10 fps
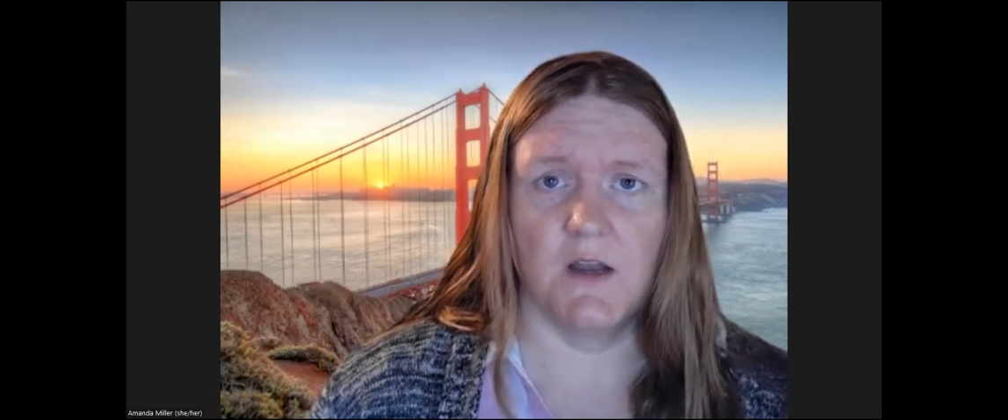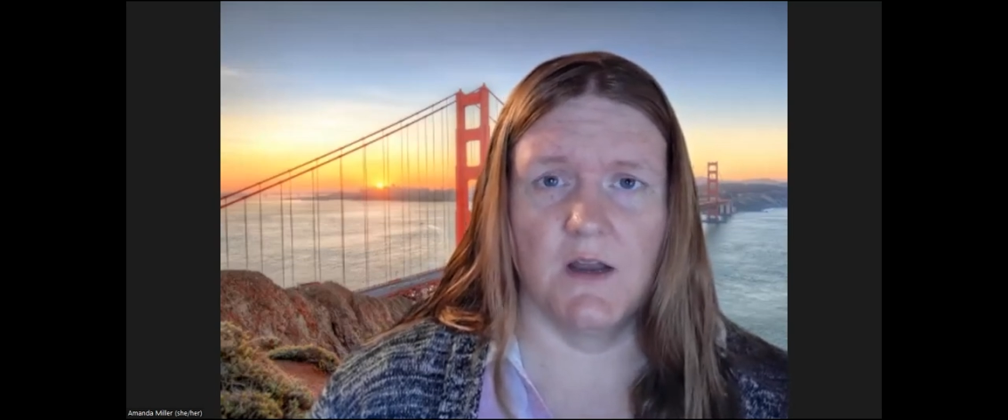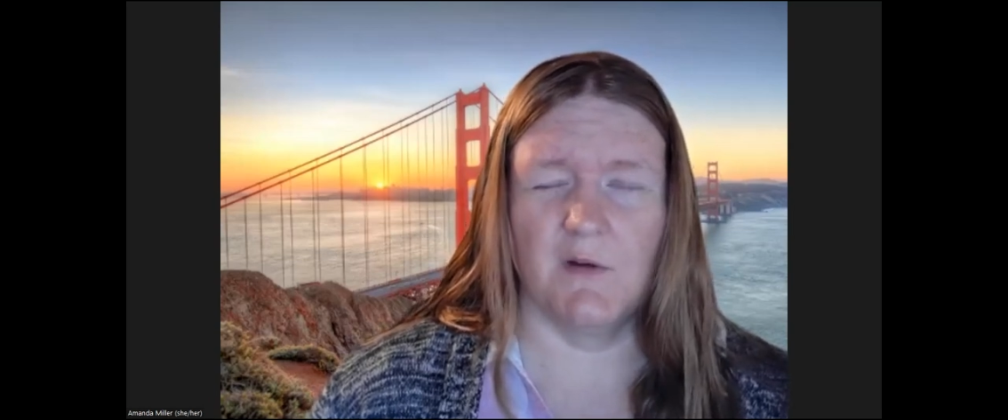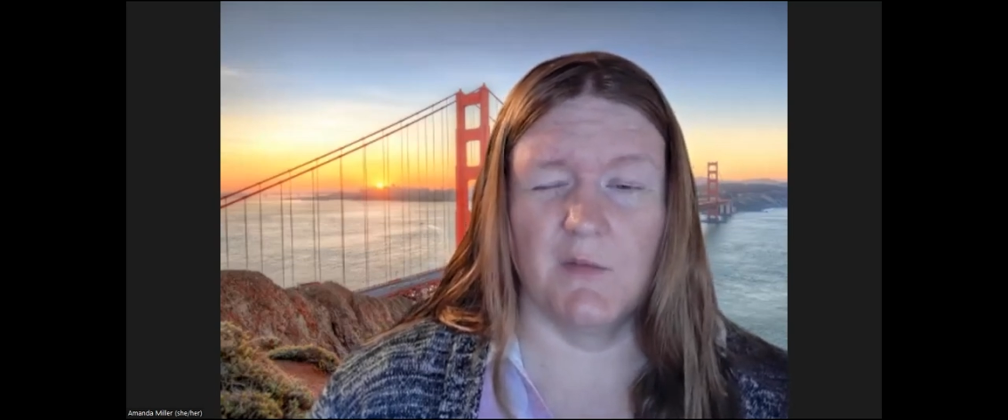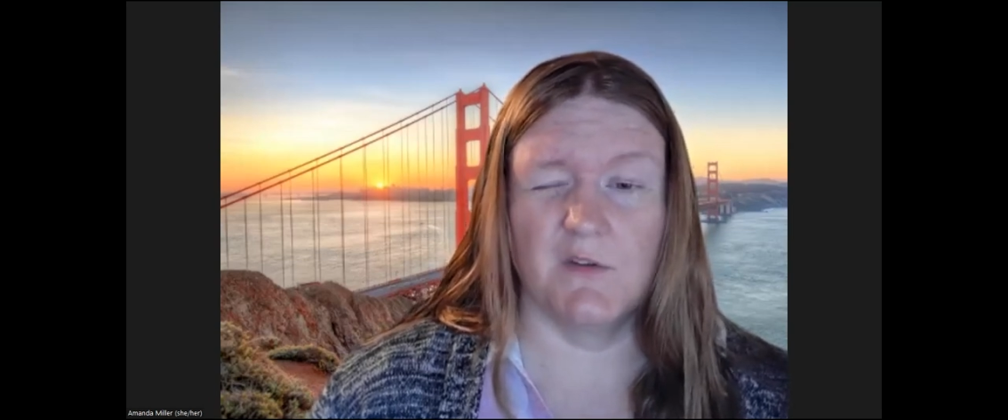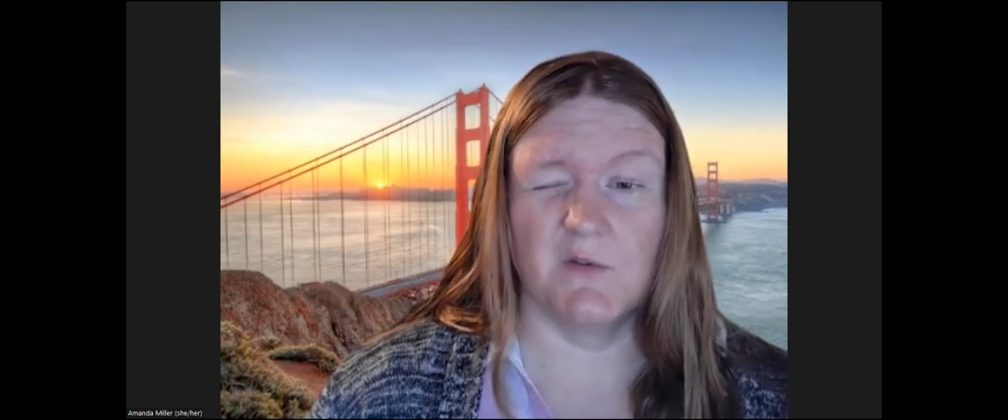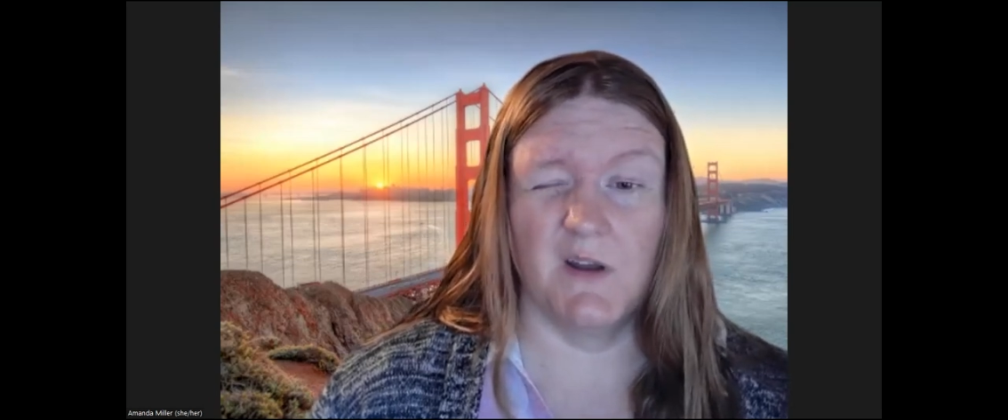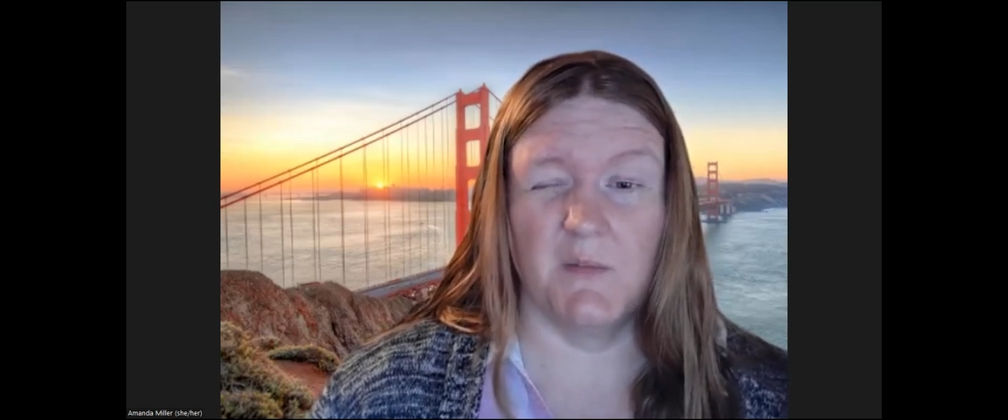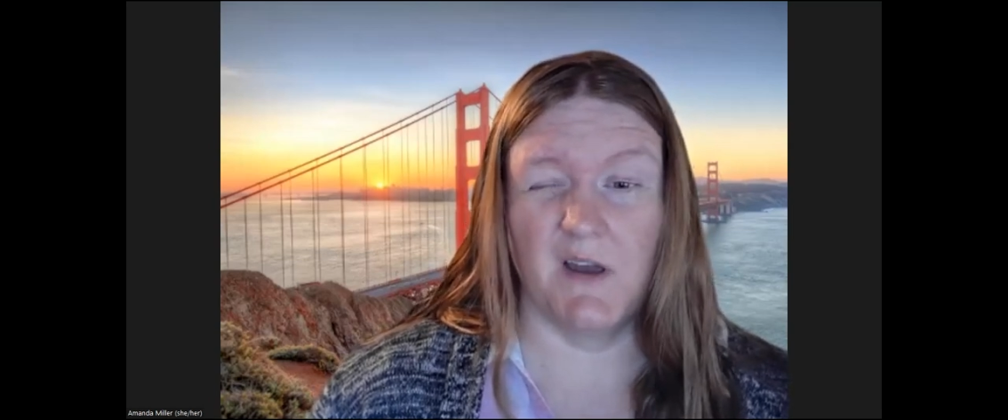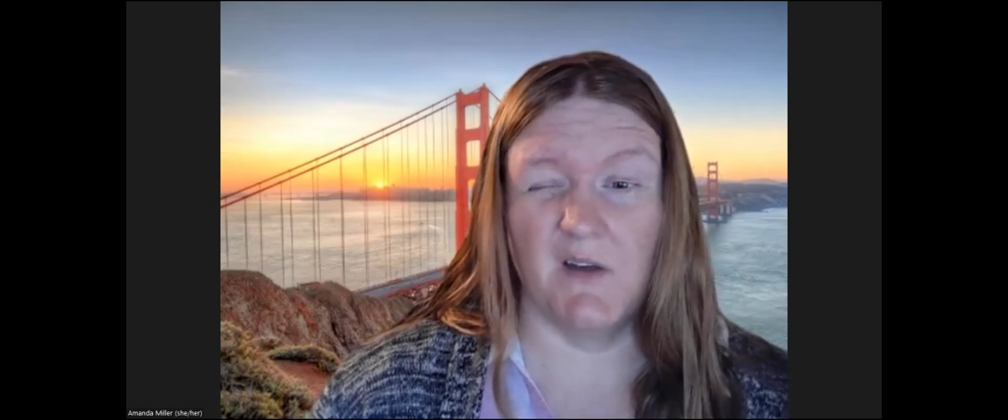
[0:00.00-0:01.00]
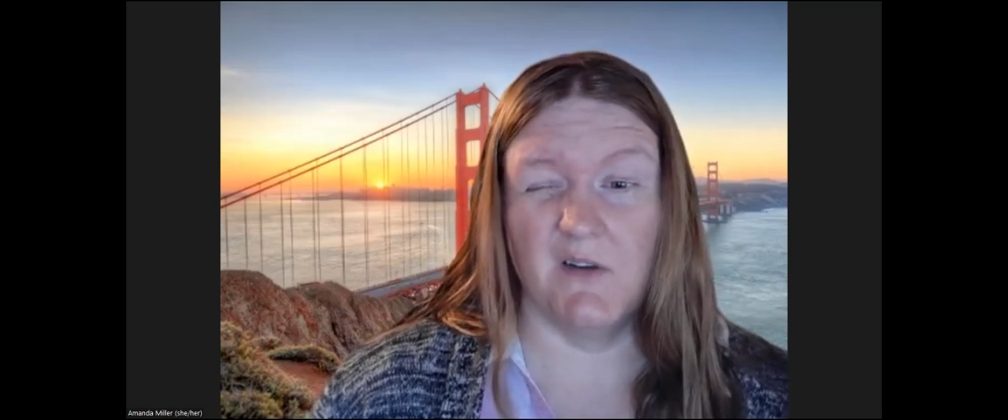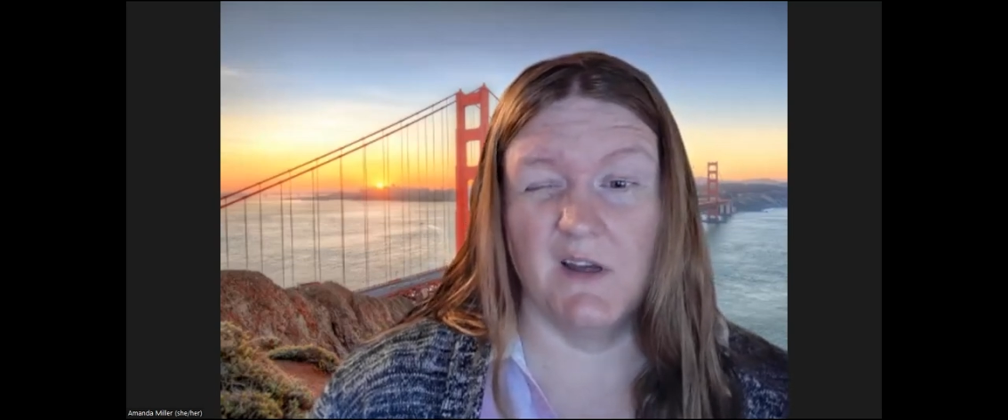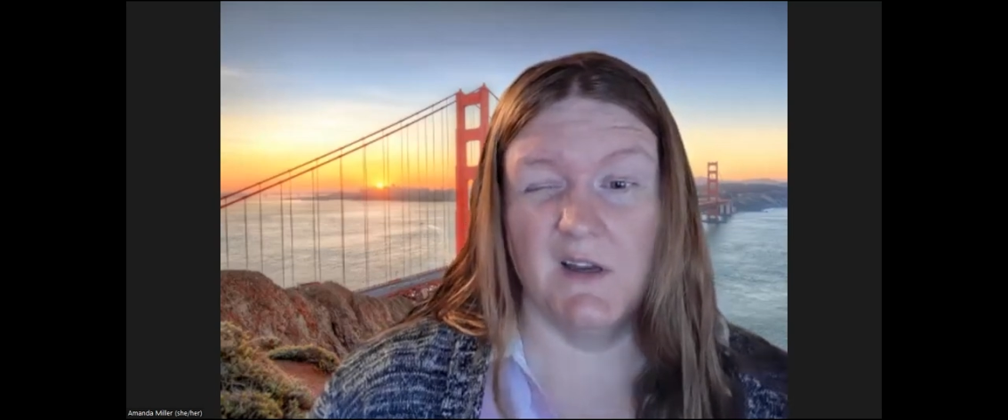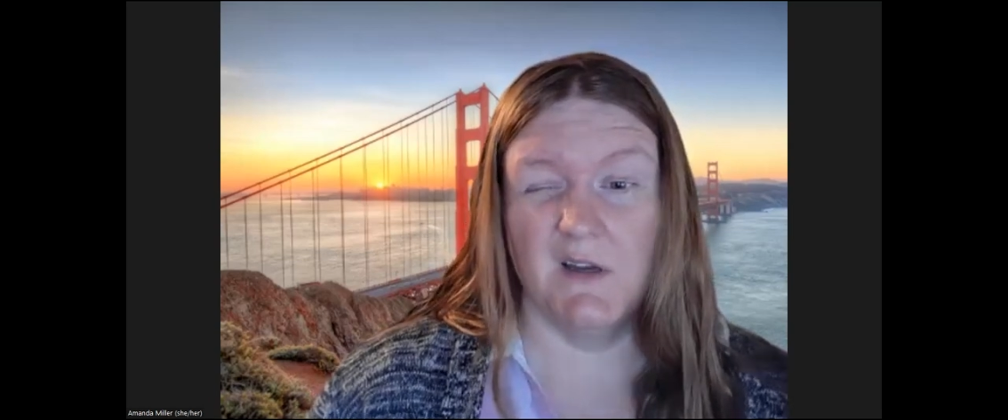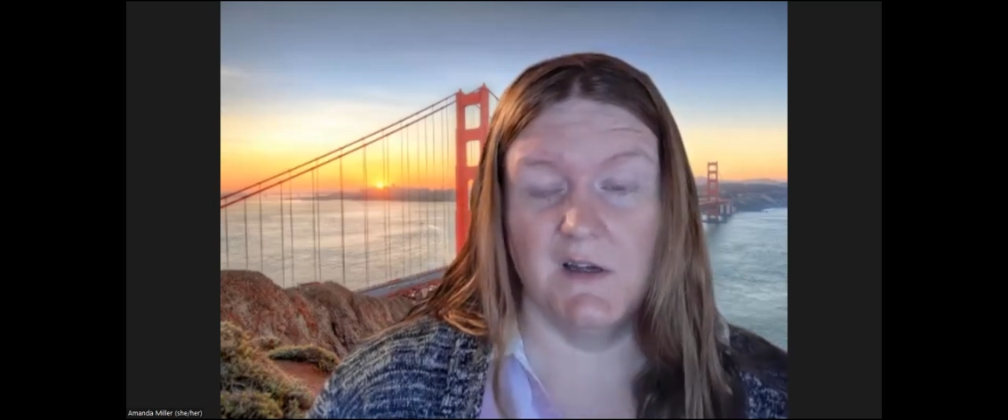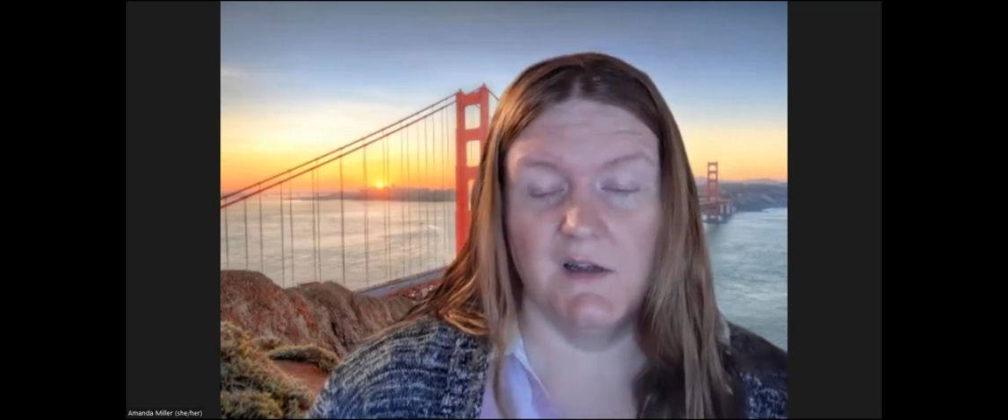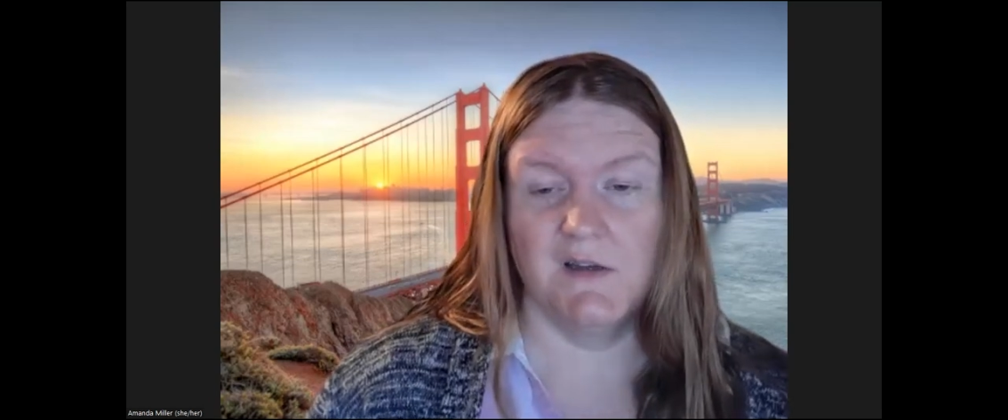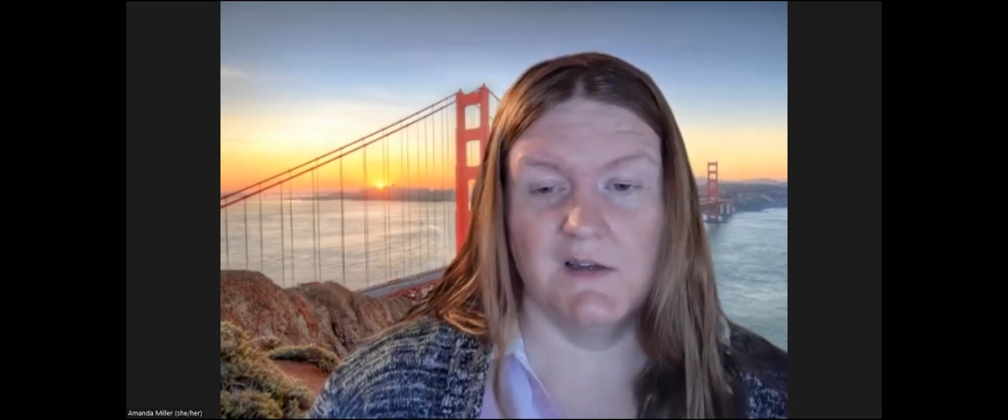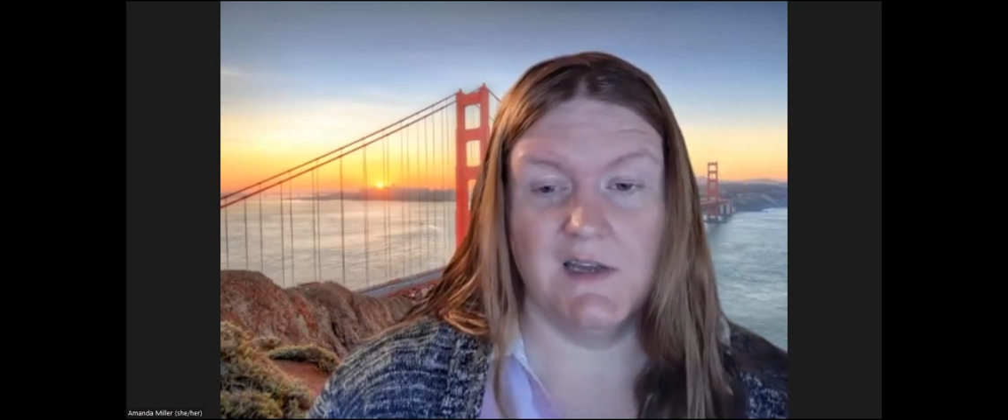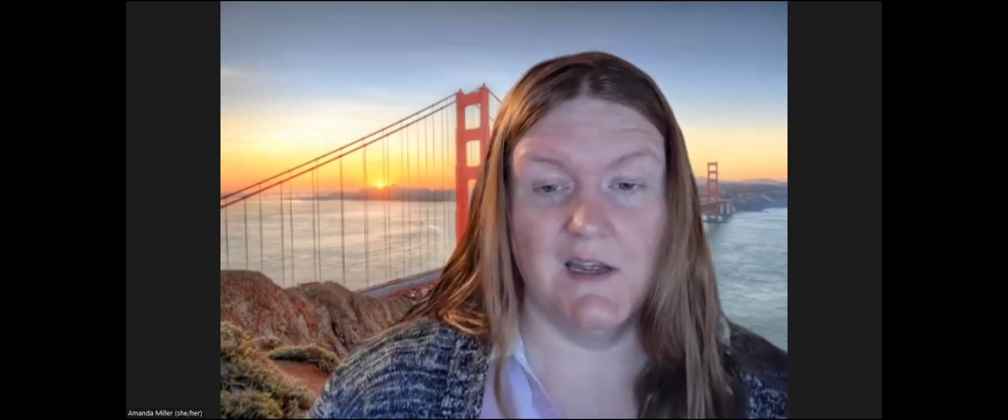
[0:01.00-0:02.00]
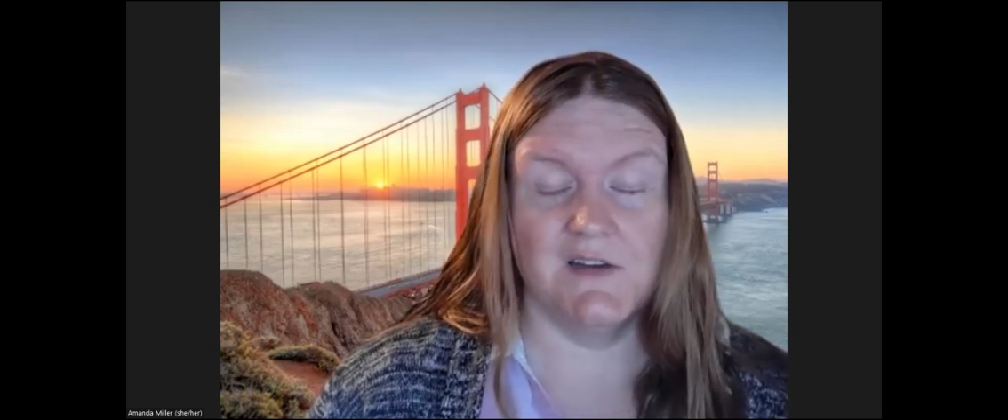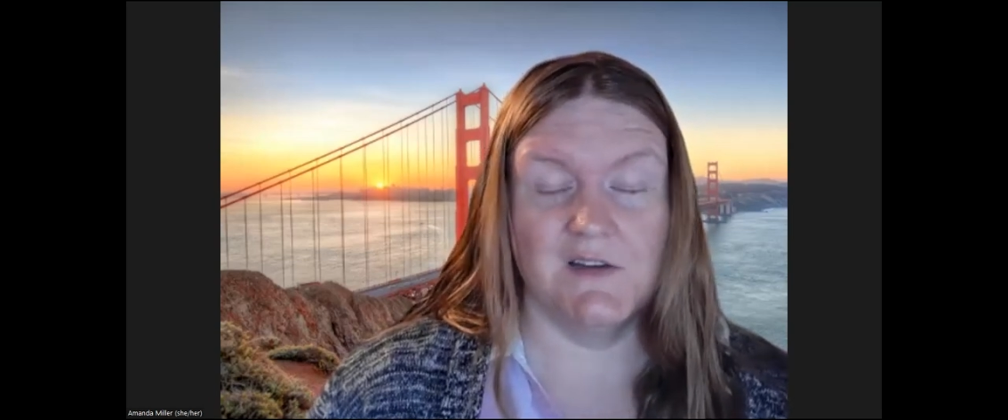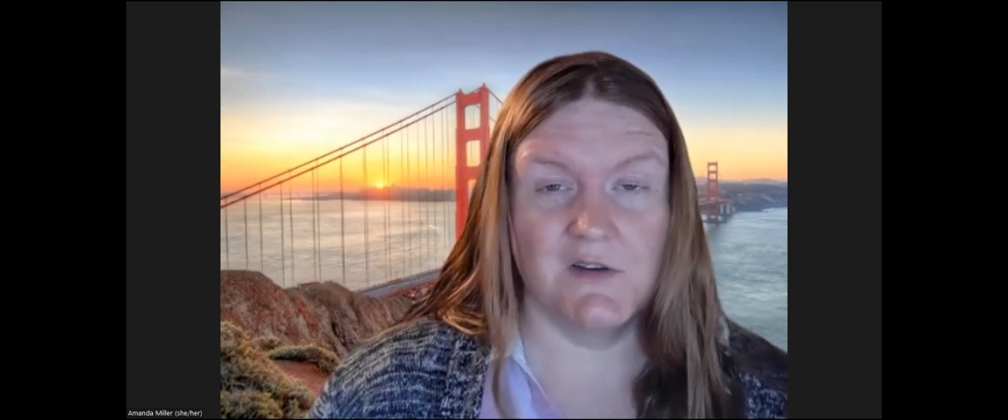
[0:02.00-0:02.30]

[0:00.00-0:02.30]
anywhere between about 10